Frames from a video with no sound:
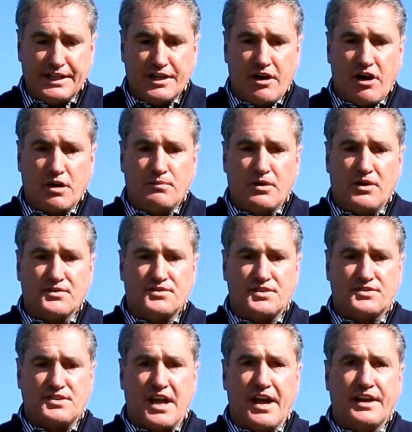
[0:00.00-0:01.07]
the Audubon
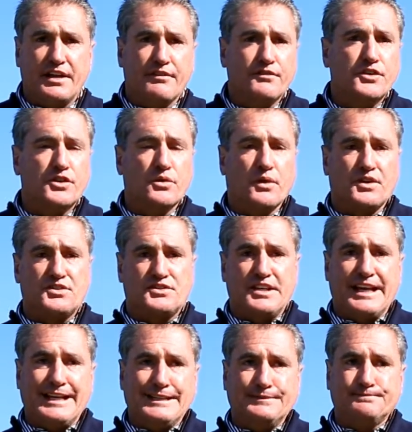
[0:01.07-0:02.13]
Society of New York
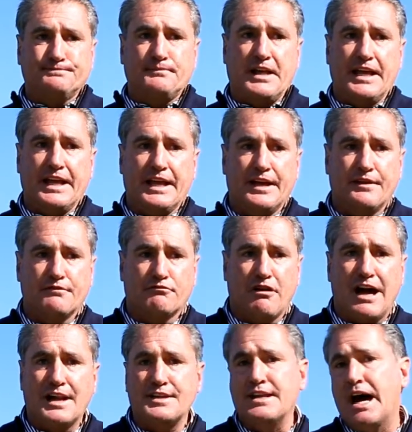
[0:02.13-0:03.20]
State, and
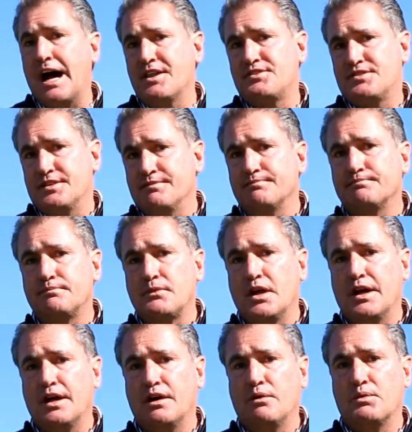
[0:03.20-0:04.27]
Ron Dodson
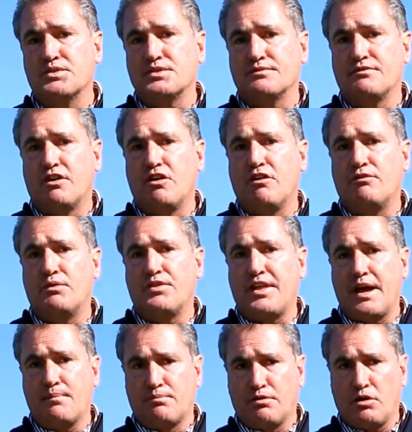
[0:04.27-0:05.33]
was involved with
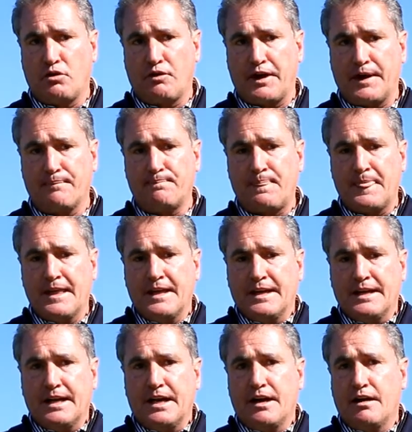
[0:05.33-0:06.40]
that program.
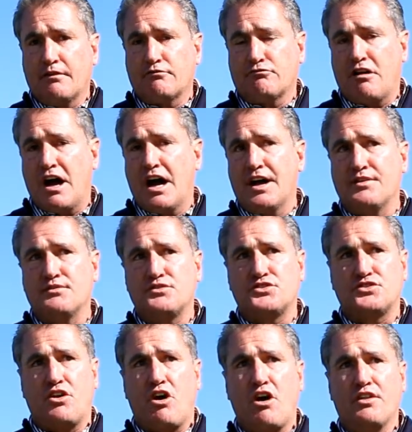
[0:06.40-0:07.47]
Ron
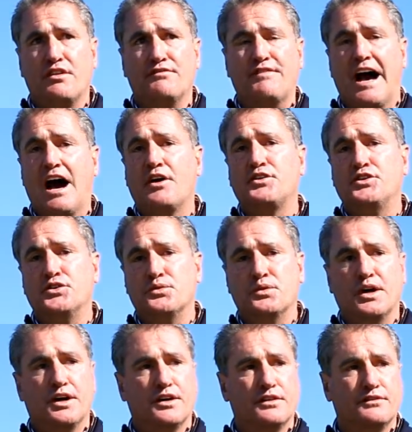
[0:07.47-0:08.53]
saw the value
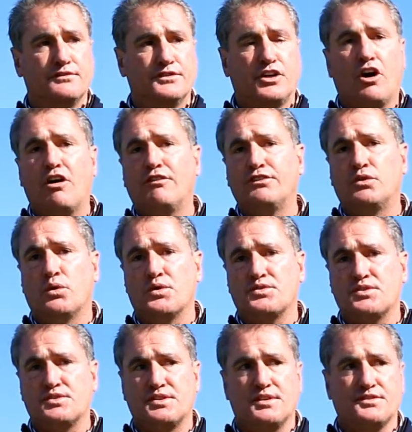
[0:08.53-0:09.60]
of golf
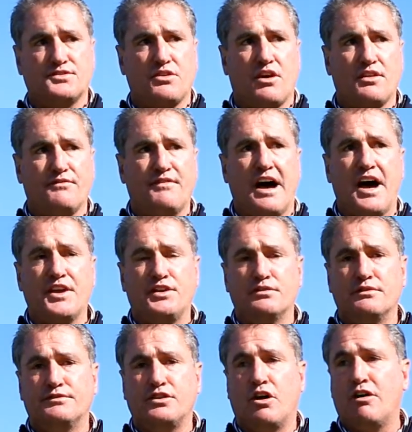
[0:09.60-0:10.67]
courses and saw the value
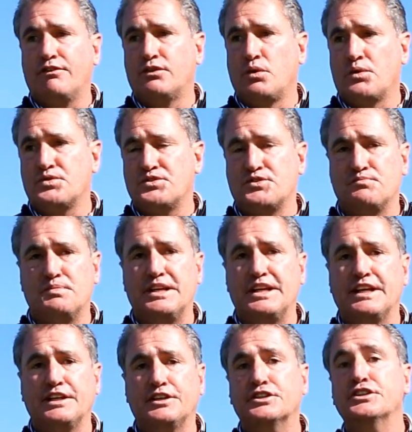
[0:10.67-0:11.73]
of golf courses
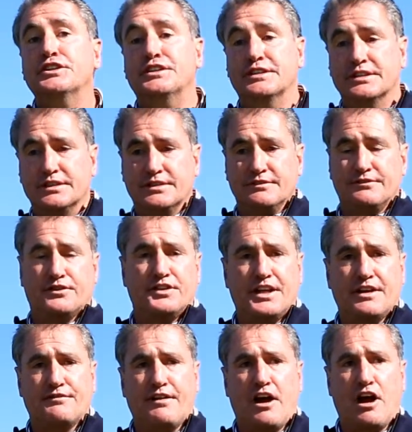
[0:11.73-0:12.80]
being good for the
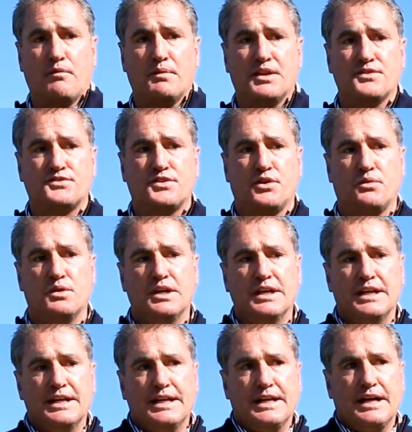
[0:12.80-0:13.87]
environment. So
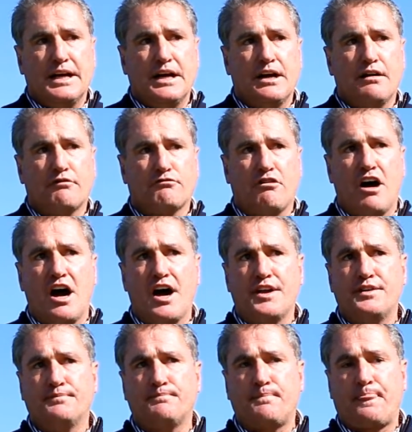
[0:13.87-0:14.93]
Ron,